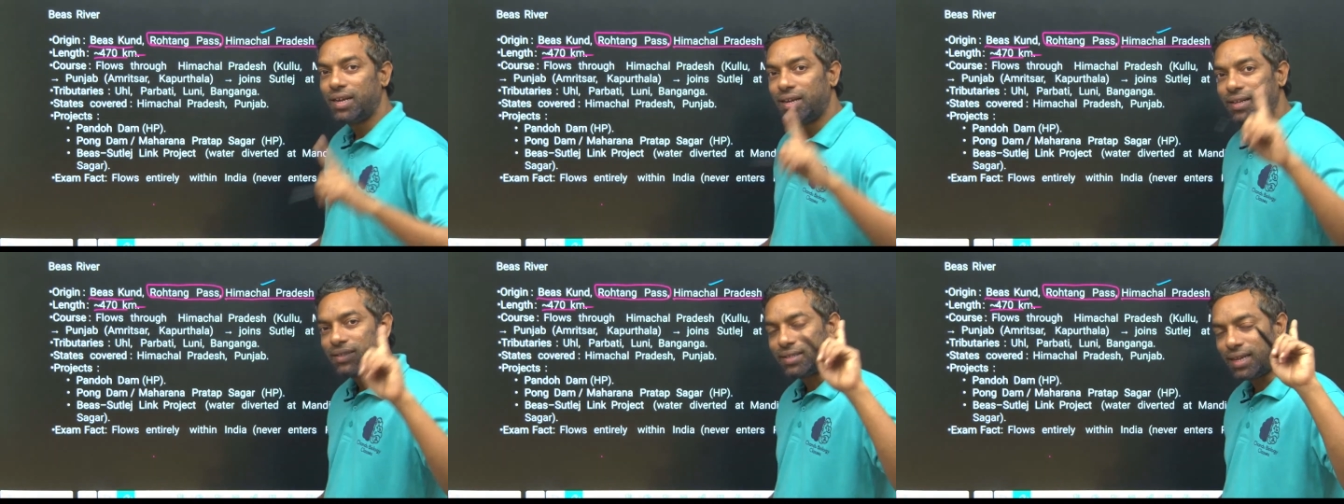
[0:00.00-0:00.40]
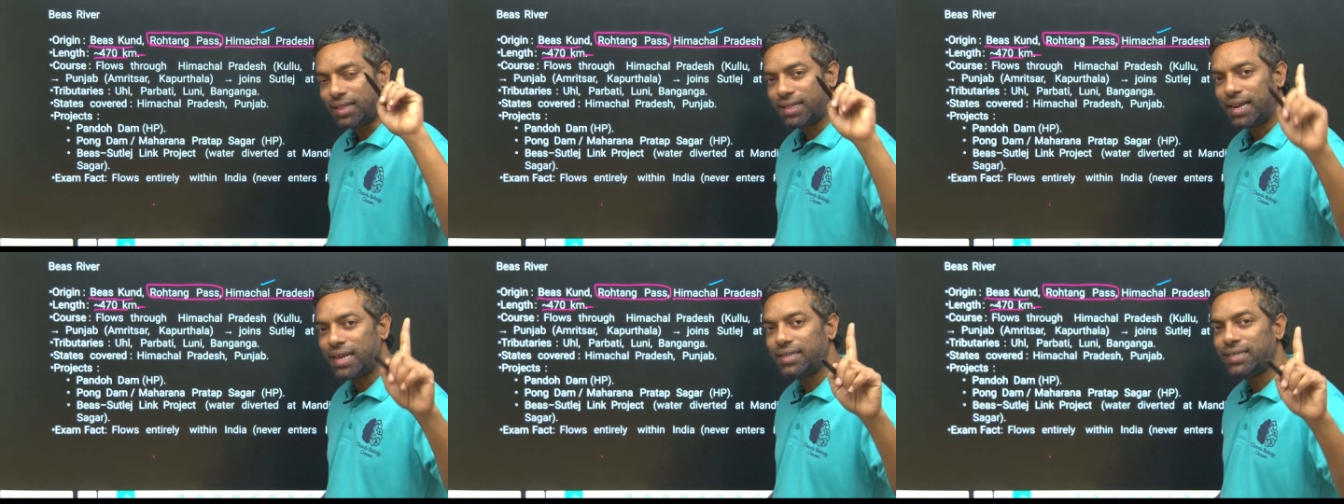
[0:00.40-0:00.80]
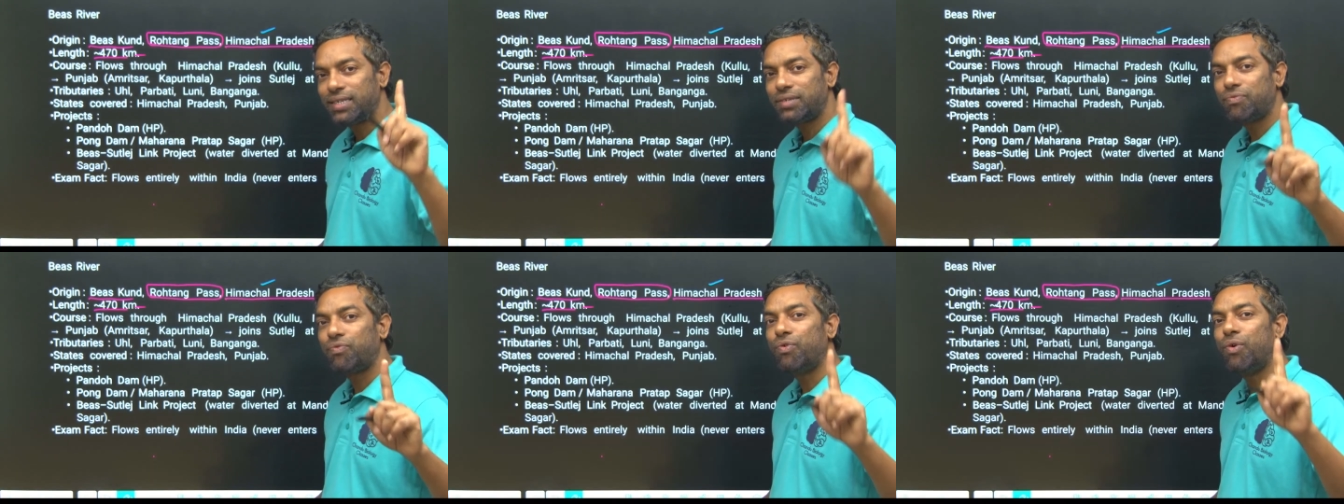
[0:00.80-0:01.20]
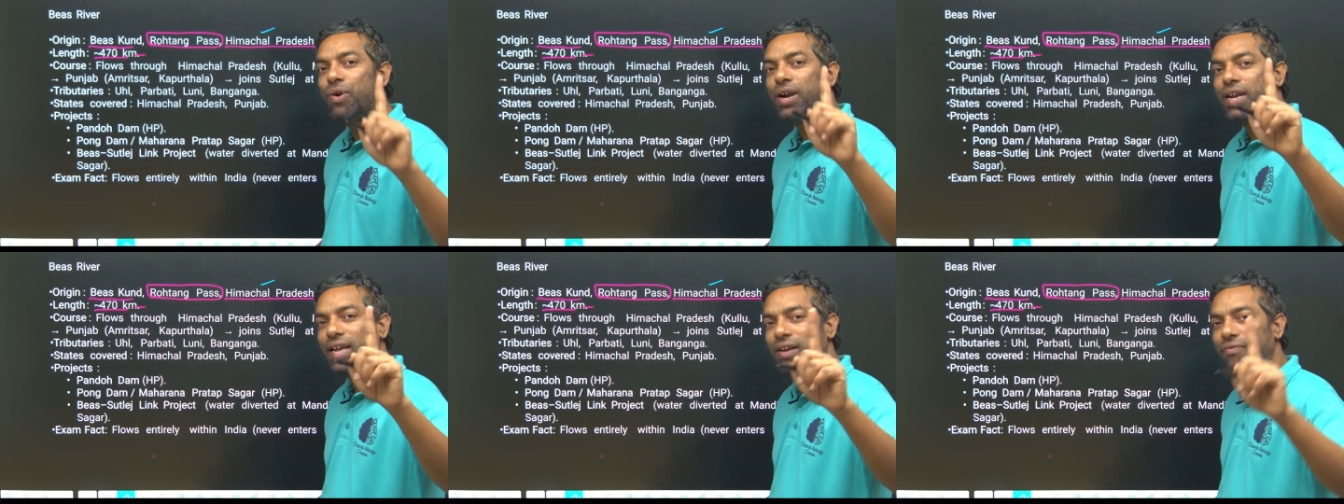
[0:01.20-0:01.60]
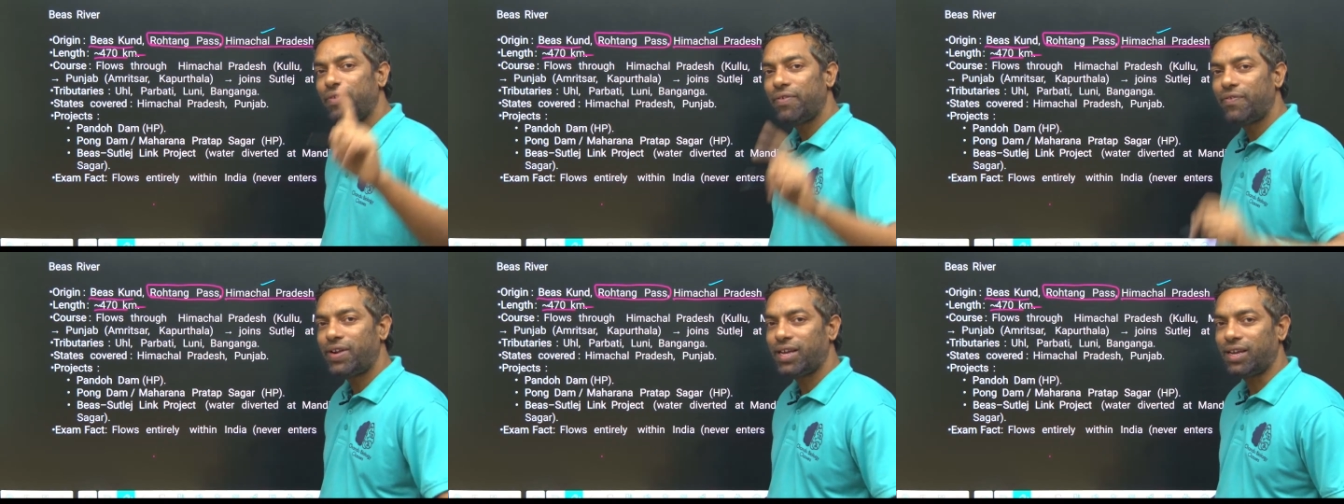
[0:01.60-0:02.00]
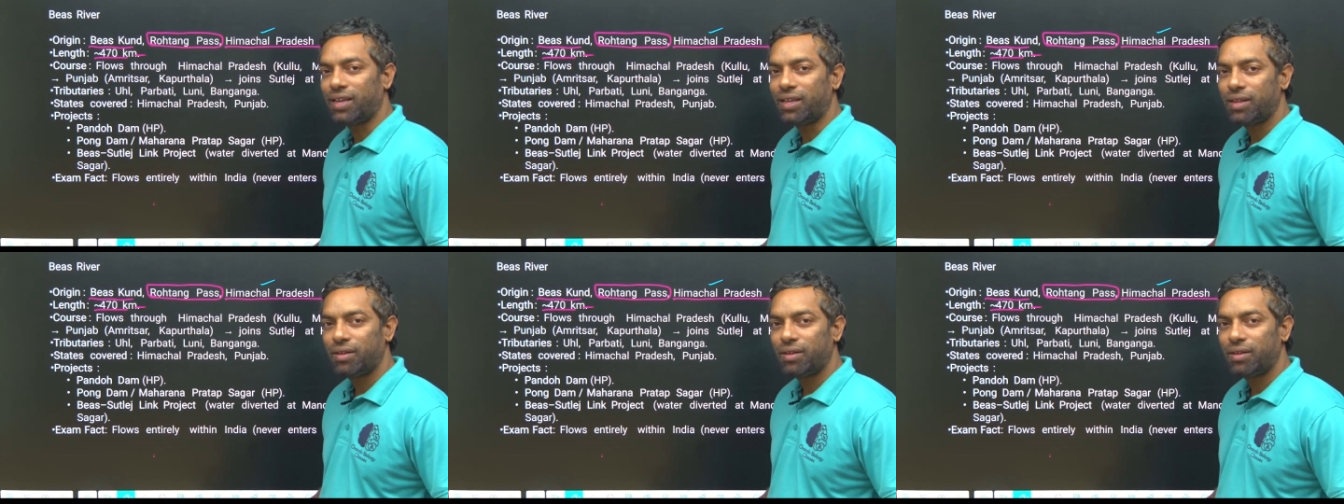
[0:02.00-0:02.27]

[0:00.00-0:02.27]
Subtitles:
Satluj is 1450.